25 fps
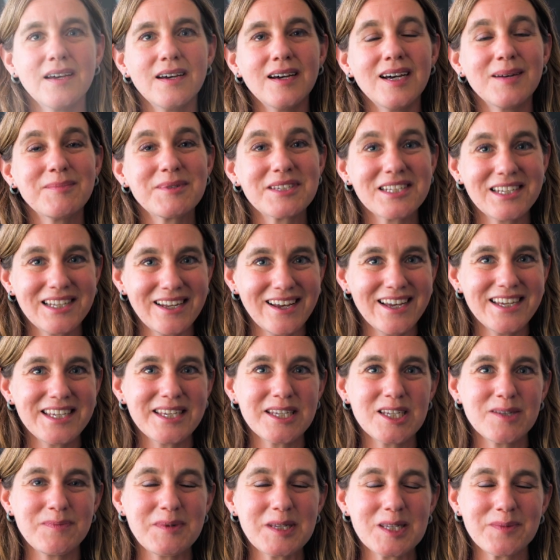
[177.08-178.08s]
I'm
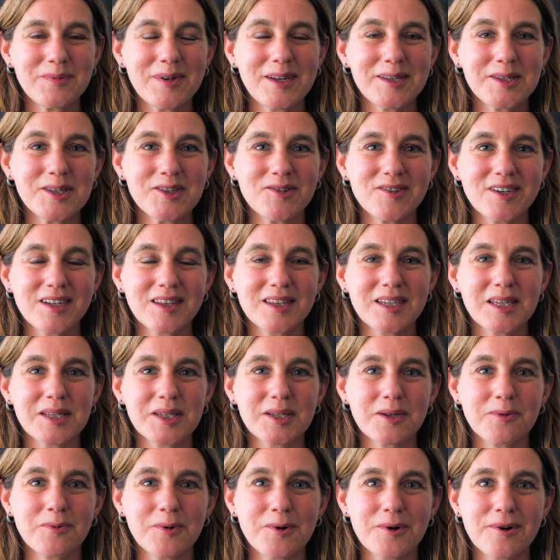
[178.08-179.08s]
delighted to be sponsoring this
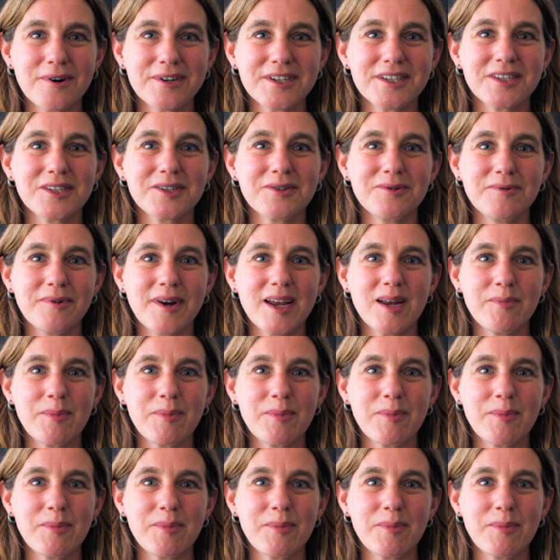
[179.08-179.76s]
award to Ray